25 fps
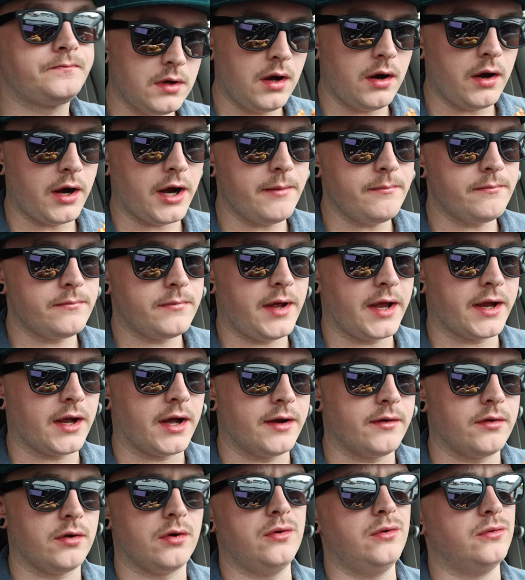All right, hang
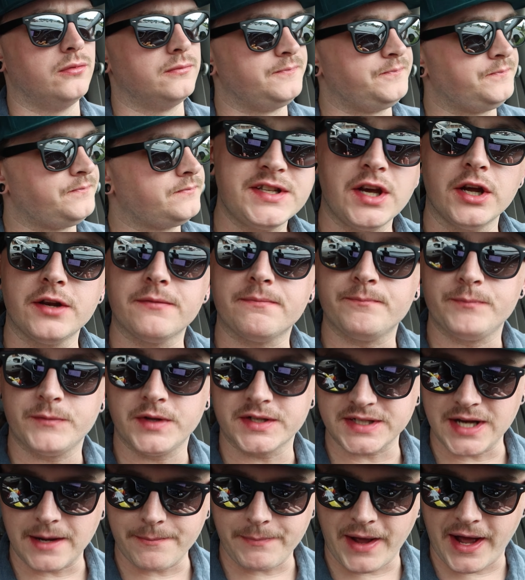on. Oh, it's good.
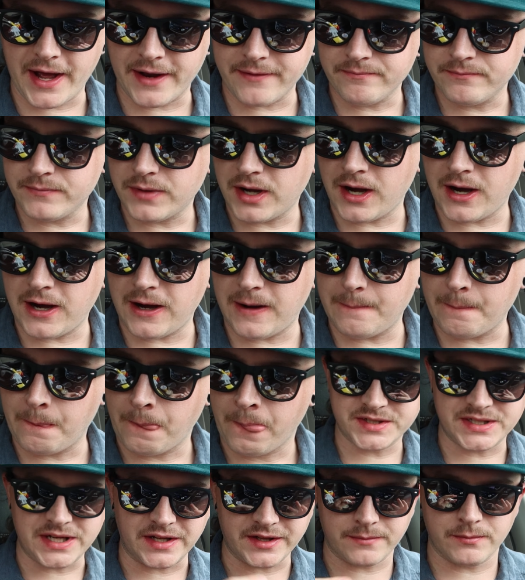It's not bad.
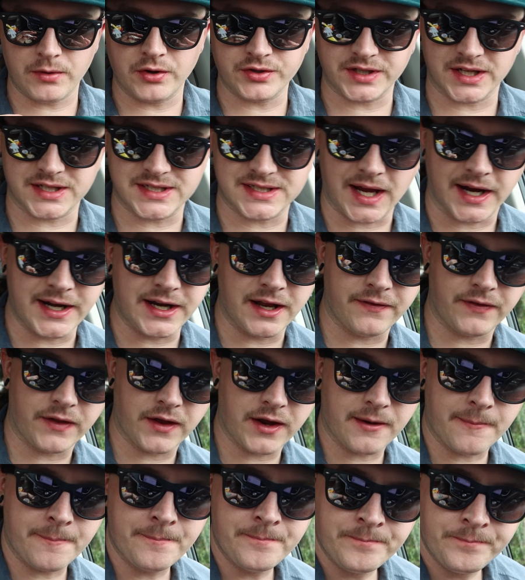It's not the most exciting
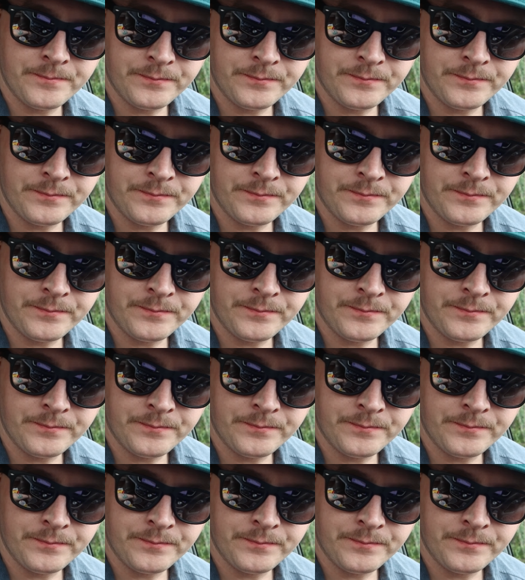thing.